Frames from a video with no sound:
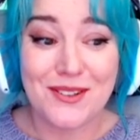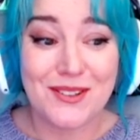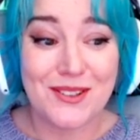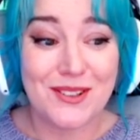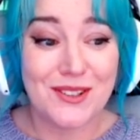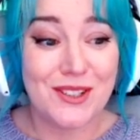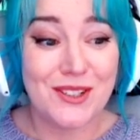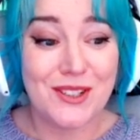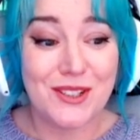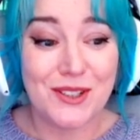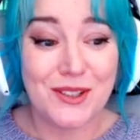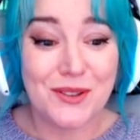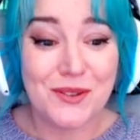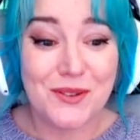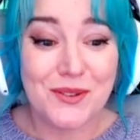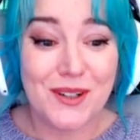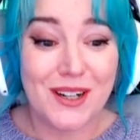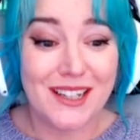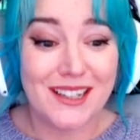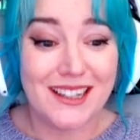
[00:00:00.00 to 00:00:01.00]
to do
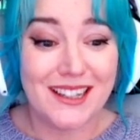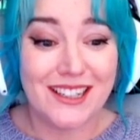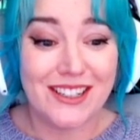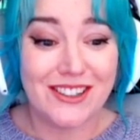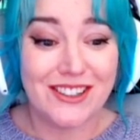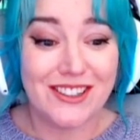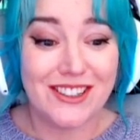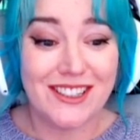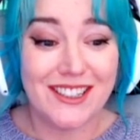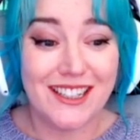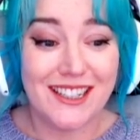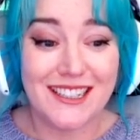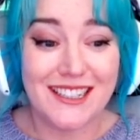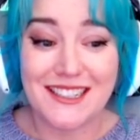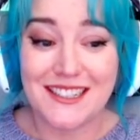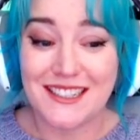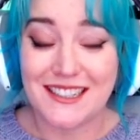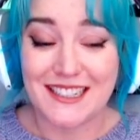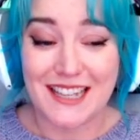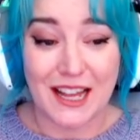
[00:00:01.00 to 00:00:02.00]
a little
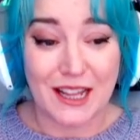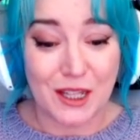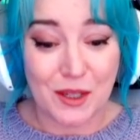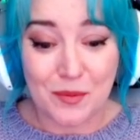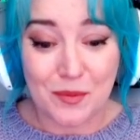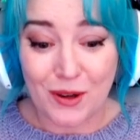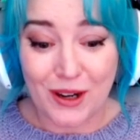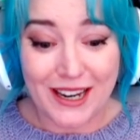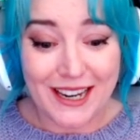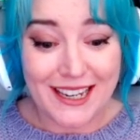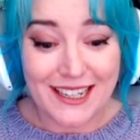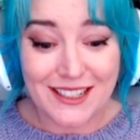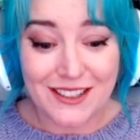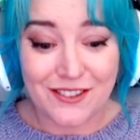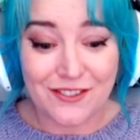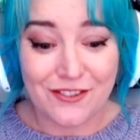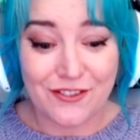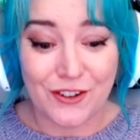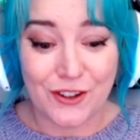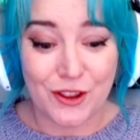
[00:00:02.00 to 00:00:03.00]
celebrate
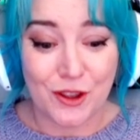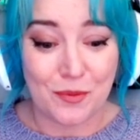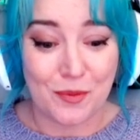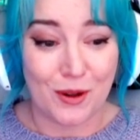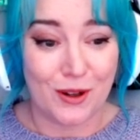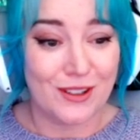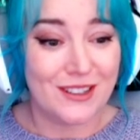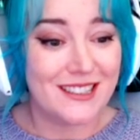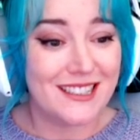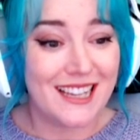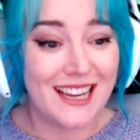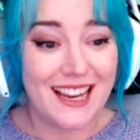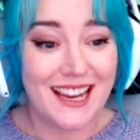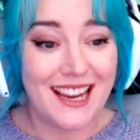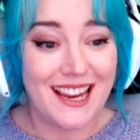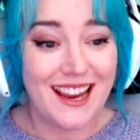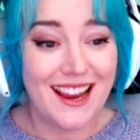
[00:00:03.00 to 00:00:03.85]
for the birthday